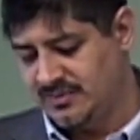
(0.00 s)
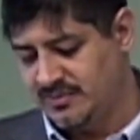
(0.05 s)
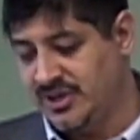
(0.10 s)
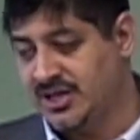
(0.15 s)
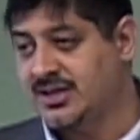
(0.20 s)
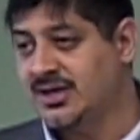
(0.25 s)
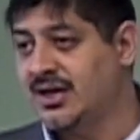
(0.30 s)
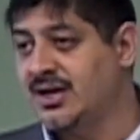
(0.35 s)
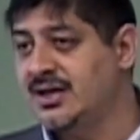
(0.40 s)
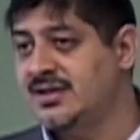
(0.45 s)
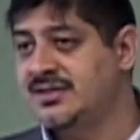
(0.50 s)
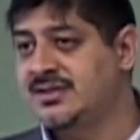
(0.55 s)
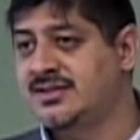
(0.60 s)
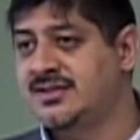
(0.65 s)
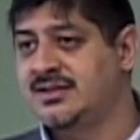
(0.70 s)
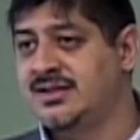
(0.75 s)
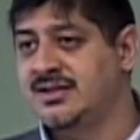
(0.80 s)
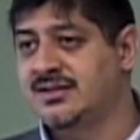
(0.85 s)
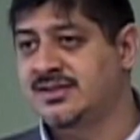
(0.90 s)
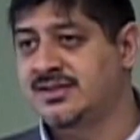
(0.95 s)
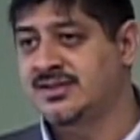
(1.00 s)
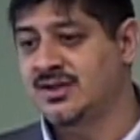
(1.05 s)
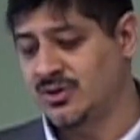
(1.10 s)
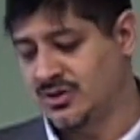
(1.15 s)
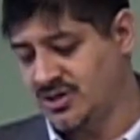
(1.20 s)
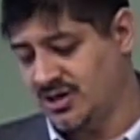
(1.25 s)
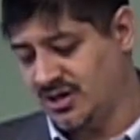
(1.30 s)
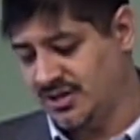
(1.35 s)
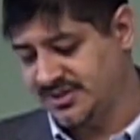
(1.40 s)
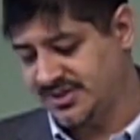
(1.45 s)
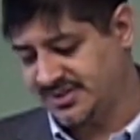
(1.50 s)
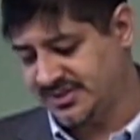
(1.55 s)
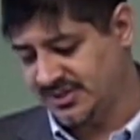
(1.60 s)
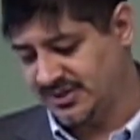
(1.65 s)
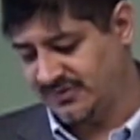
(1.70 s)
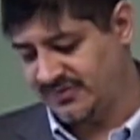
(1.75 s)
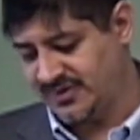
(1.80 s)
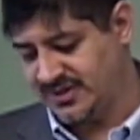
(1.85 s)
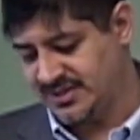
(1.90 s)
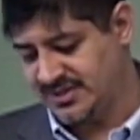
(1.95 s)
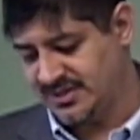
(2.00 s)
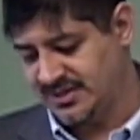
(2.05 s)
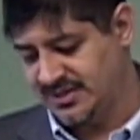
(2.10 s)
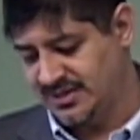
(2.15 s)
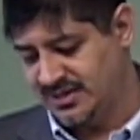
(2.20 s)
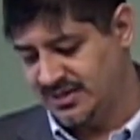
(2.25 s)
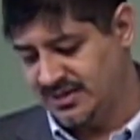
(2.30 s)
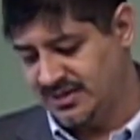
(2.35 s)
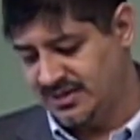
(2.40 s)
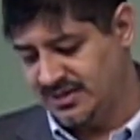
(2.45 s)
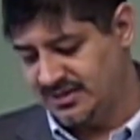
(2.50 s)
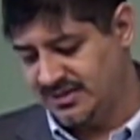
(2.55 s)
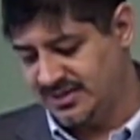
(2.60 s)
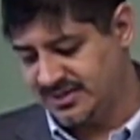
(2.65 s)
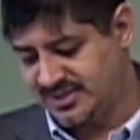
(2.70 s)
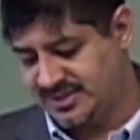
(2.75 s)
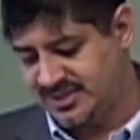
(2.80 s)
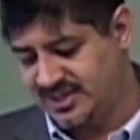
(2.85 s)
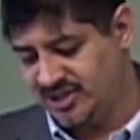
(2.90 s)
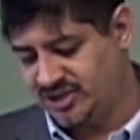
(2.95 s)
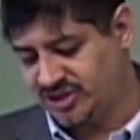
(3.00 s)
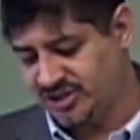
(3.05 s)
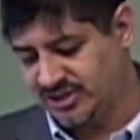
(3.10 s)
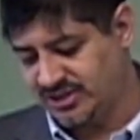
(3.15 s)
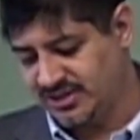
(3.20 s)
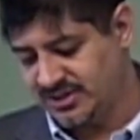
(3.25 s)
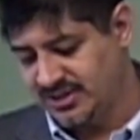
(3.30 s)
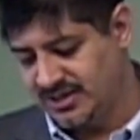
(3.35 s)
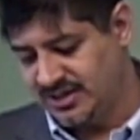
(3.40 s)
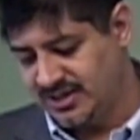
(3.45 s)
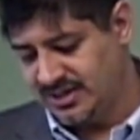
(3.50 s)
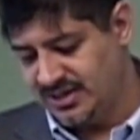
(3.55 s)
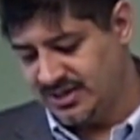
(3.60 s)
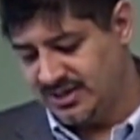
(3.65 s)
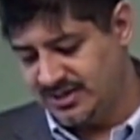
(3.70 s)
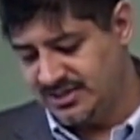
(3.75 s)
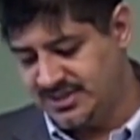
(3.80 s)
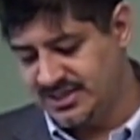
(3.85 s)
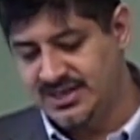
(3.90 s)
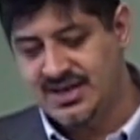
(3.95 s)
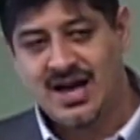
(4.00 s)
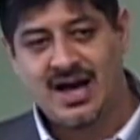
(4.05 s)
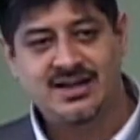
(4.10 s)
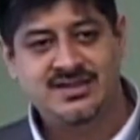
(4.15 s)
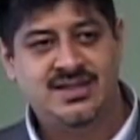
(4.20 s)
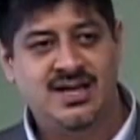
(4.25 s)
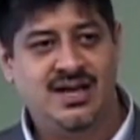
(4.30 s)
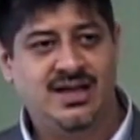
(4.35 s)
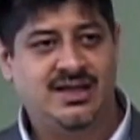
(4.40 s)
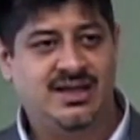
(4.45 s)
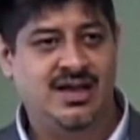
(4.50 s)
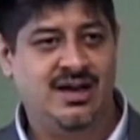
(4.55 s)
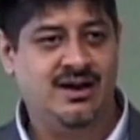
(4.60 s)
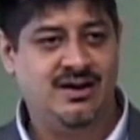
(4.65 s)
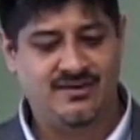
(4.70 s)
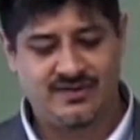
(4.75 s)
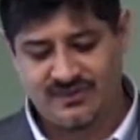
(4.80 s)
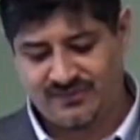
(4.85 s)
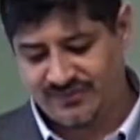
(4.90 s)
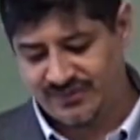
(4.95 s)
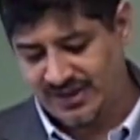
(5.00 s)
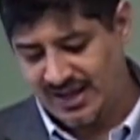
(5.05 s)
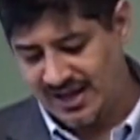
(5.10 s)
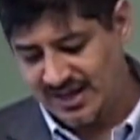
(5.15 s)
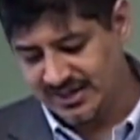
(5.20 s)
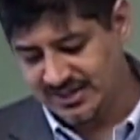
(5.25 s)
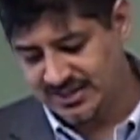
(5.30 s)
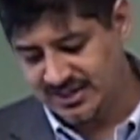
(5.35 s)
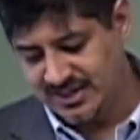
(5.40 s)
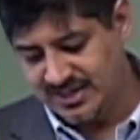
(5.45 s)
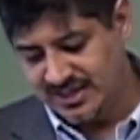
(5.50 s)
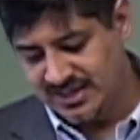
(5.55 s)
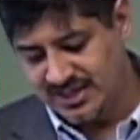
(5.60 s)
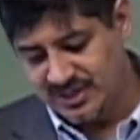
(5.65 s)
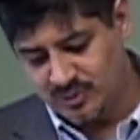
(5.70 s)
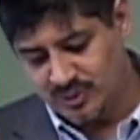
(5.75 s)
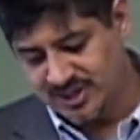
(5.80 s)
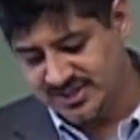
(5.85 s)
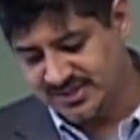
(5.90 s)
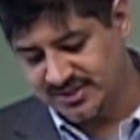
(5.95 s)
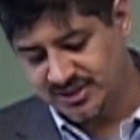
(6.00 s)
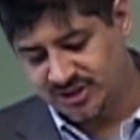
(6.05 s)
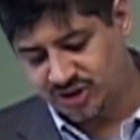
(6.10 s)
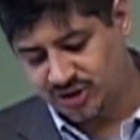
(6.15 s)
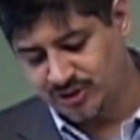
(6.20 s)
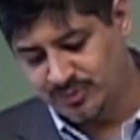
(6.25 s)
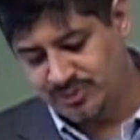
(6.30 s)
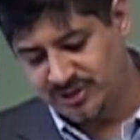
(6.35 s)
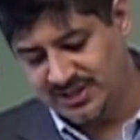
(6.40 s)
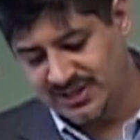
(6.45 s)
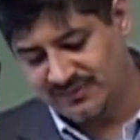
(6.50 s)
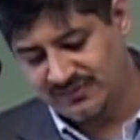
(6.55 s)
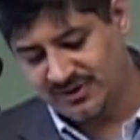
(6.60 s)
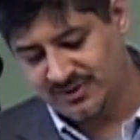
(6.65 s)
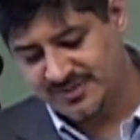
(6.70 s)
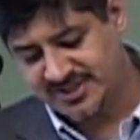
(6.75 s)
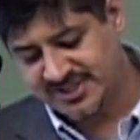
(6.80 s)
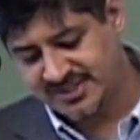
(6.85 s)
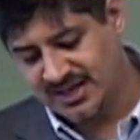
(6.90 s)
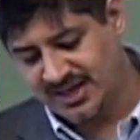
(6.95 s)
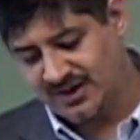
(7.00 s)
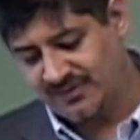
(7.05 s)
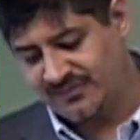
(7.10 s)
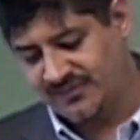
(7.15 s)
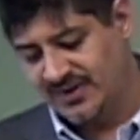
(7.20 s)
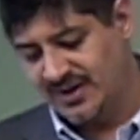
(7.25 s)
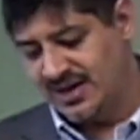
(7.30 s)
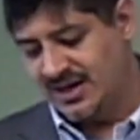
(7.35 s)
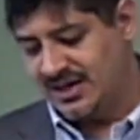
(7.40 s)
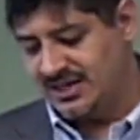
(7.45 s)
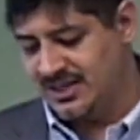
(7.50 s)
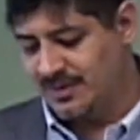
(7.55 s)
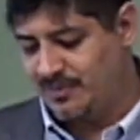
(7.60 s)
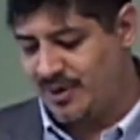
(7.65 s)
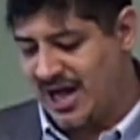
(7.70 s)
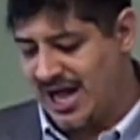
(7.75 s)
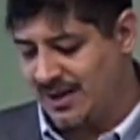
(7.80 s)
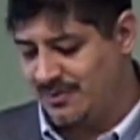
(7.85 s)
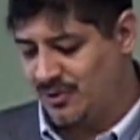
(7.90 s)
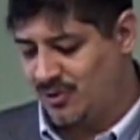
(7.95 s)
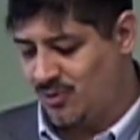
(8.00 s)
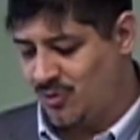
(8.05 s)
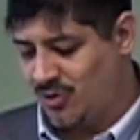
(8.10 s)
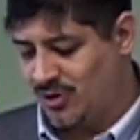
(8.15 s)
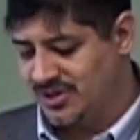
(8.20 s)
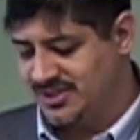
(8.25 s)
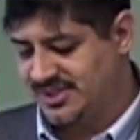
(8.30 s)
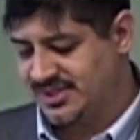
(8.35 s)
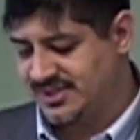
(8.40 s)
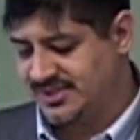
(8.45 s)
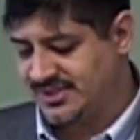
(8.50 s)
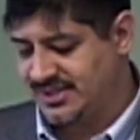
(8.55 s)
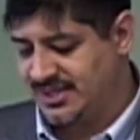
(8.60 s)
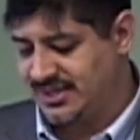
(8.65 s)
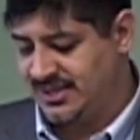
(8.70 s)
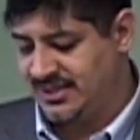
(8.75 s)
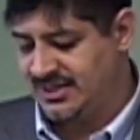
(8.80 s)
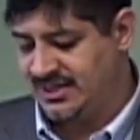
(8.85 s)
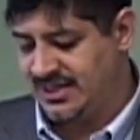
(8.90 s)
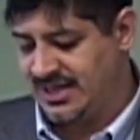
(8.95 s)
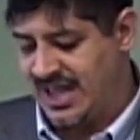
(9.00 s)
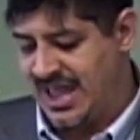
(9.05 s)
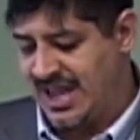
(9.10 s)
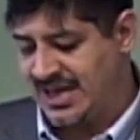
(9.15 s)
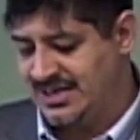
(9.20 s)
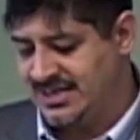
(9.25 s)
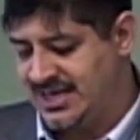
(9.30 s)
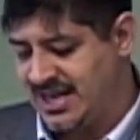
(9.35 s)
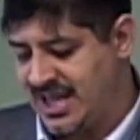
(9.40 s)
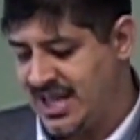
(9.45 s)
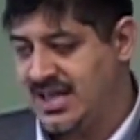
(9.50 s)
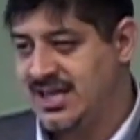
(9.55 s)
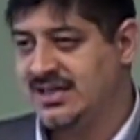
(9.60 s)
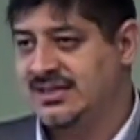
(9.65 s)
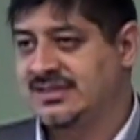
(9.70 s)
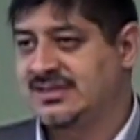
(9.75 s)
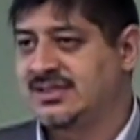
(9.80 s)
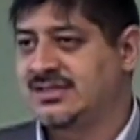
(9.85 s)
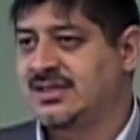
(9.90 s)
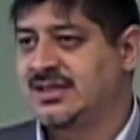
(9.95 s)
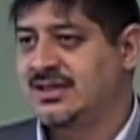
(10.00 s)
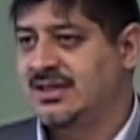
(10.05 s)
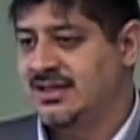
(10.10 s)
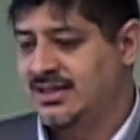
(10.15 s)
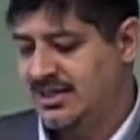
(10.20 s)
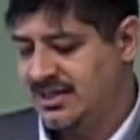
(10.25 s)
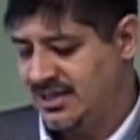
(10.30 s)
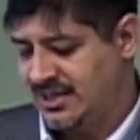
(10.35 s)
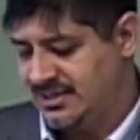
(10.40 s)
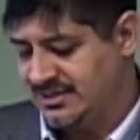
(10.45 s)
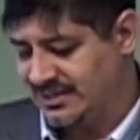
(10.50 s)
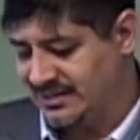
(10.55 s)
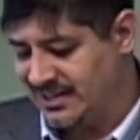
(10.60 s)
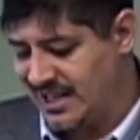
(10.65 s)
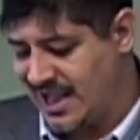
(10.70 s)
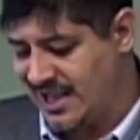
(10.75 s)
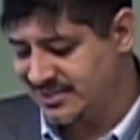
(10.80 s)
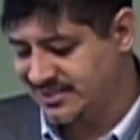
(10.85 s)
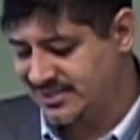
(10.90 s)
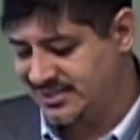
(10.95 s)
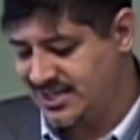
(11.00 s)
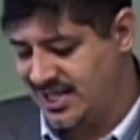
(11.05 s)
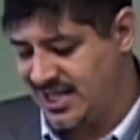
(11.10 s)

Because this so called servant, this teacher, did not take care of the flock, he wasn't a true believer himself. And the Bible warns us that in the end days, the last